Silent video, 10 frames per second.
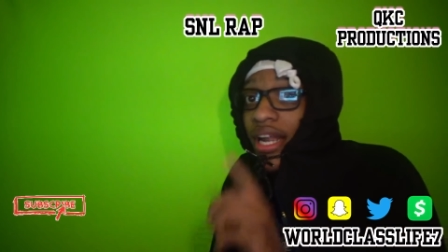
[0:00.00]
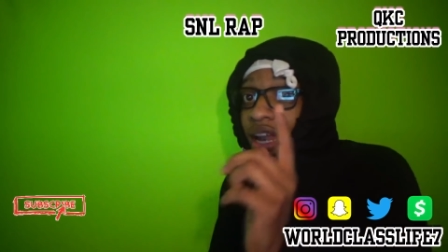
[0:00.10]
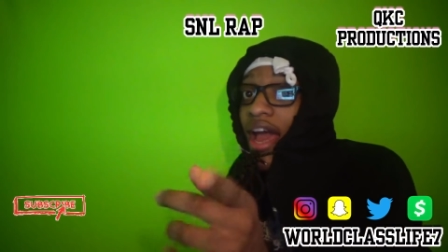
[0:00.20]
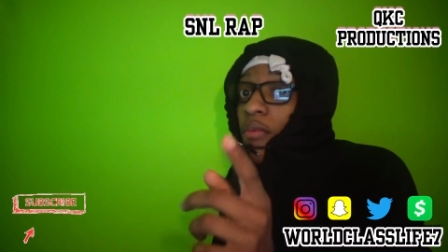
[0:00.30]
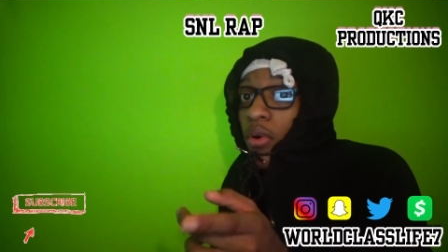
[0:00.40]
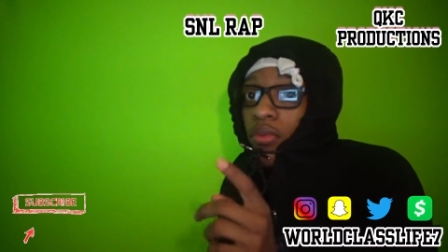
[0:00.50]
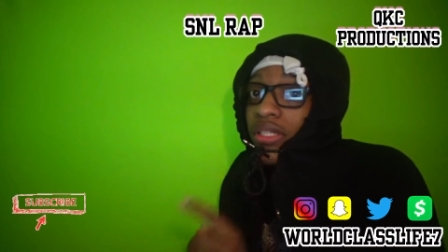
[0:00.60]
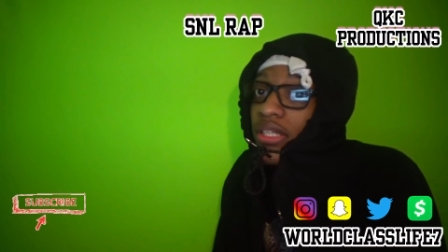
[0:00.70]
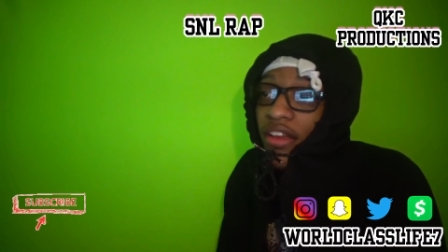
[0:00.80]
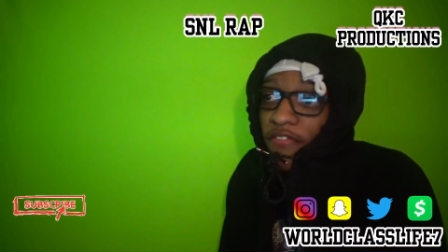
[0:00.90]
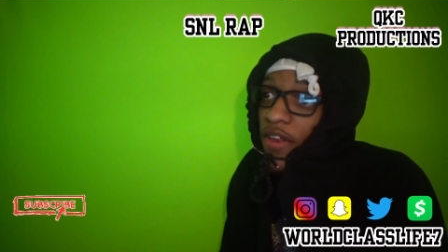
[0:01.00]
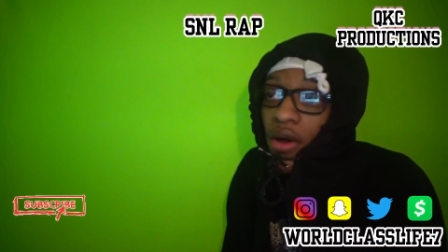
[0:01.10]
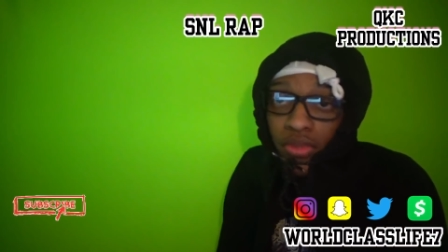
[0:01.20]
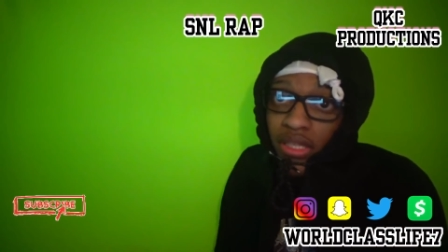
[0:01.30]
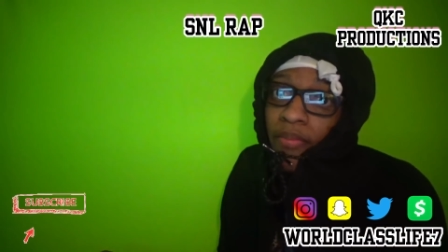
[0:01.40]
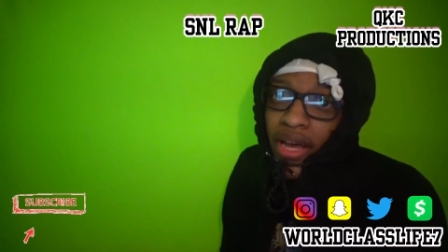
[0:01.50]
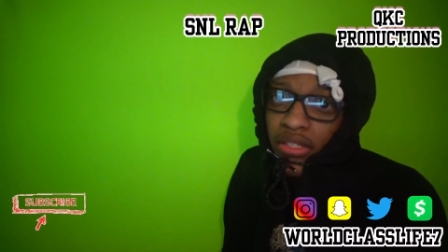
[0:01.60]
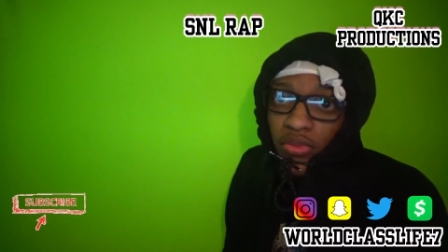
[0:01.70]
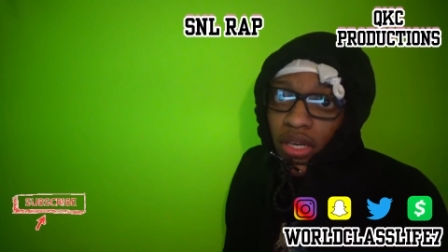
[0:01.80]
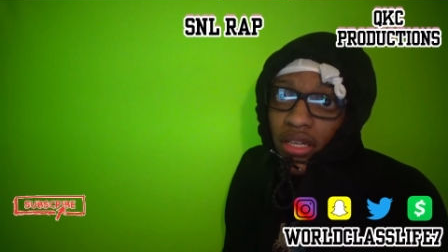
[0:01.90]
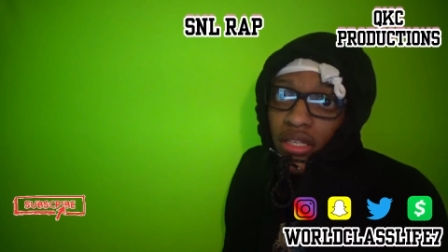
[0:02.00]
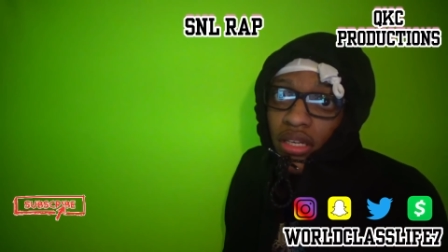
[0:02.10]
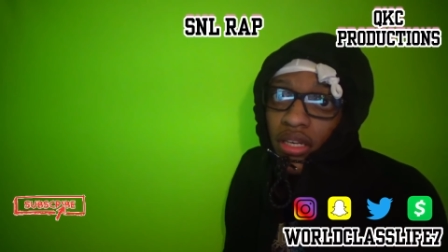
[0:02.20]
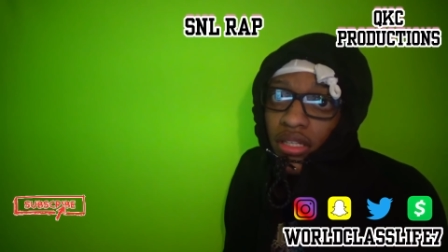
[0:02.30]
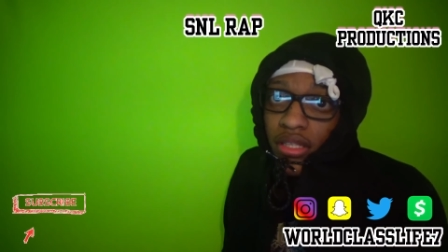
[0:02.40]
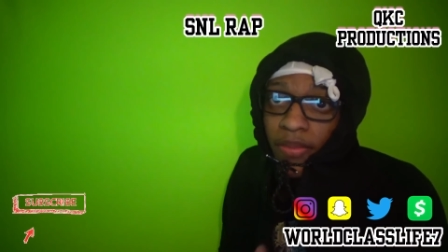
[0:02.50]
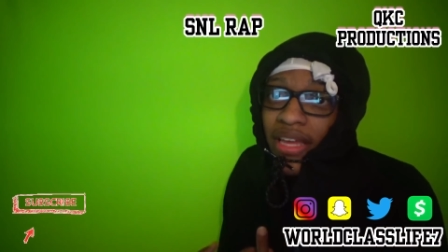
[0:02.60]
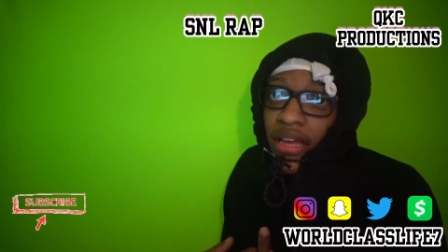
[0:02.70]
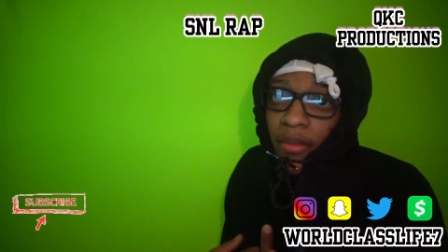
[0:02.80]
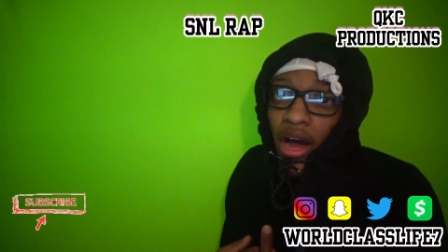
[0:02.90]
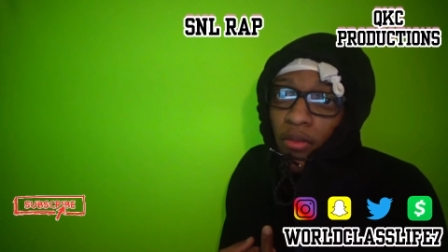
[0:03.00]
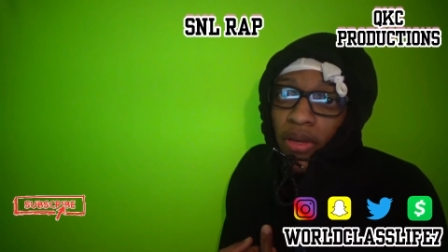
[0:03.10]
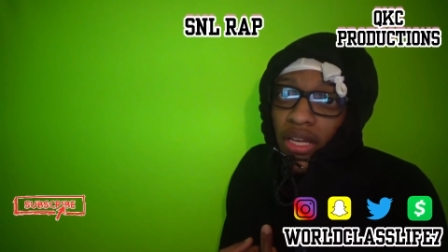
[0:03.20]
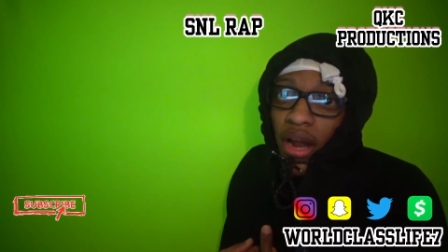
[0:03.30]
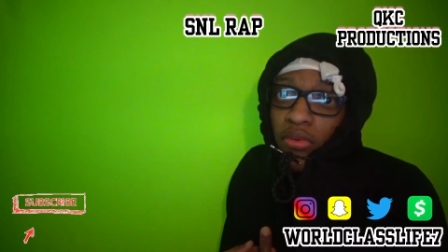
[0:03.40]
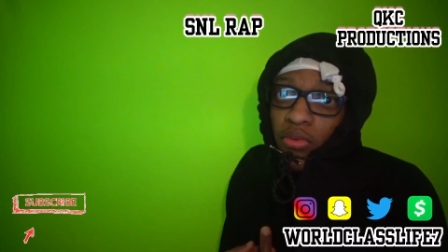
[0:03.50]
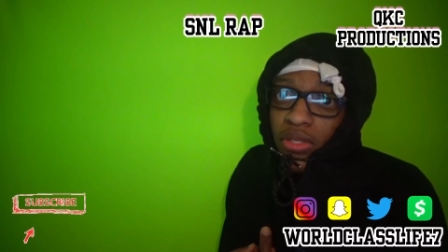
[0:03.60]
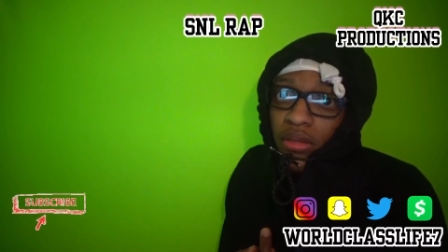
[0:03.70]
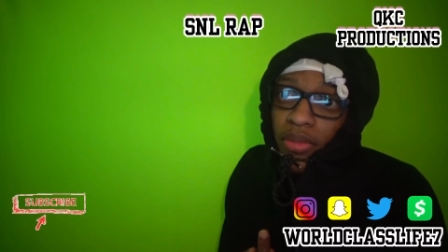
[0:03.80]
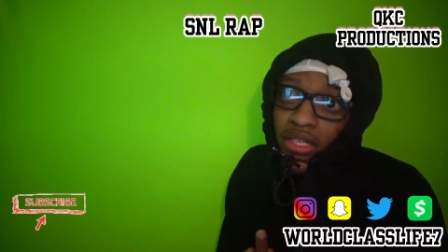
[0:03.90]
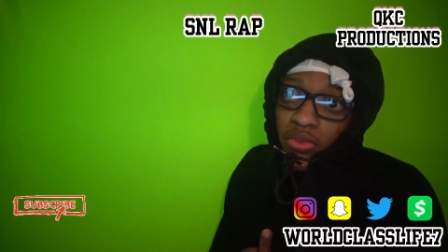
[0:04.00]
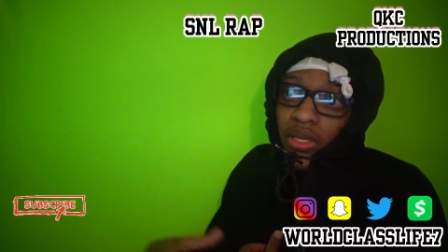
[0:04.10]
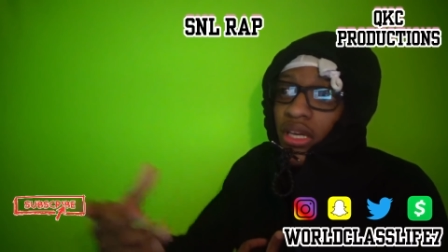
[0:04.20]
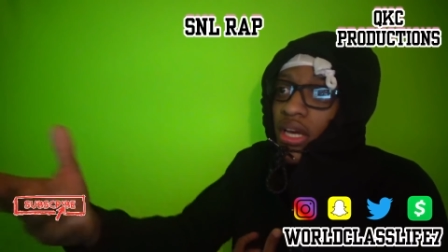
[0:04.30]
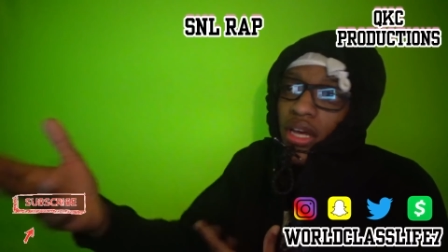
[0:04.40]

Now that one was that was the best one to me, in my opinion, that one was the best one.